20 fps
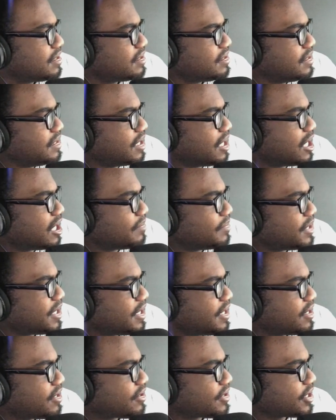
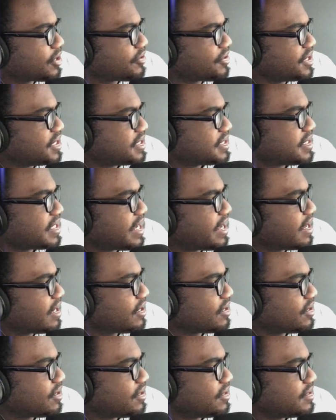Dominator increased
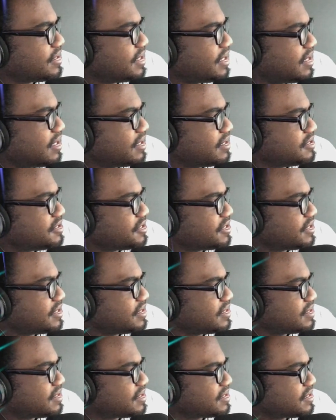stagger,
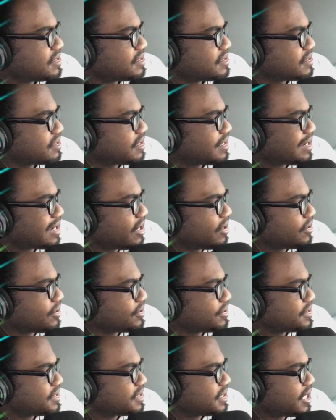diligence,
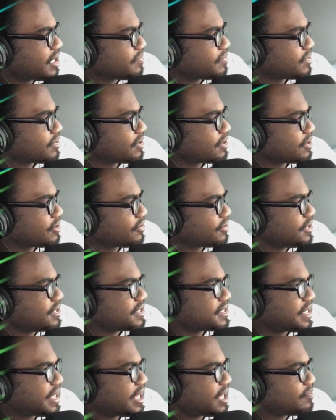counter sniper
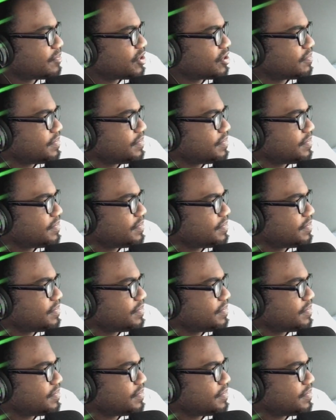increased ammo